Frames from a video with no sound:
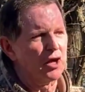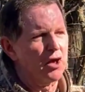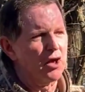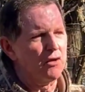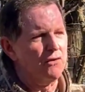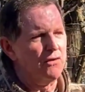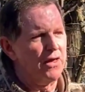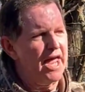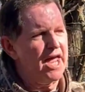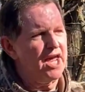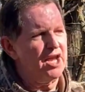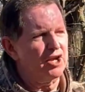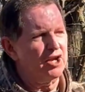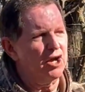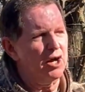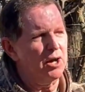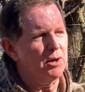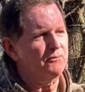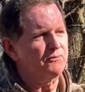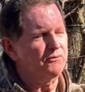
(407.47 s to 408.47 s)
they
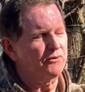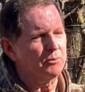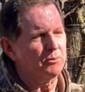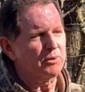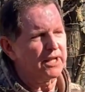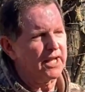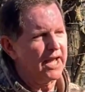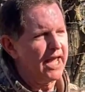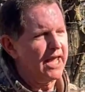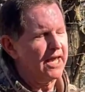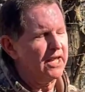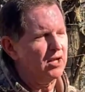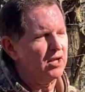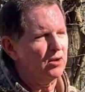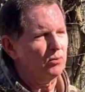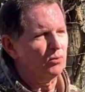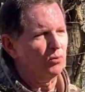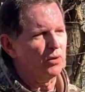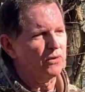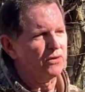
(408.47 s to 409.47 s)
come from
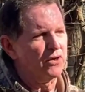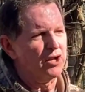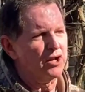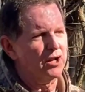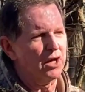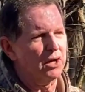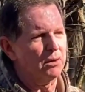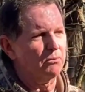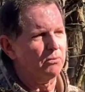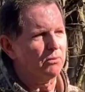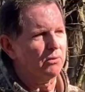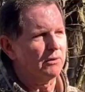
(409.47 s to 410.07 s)
Canaan with a number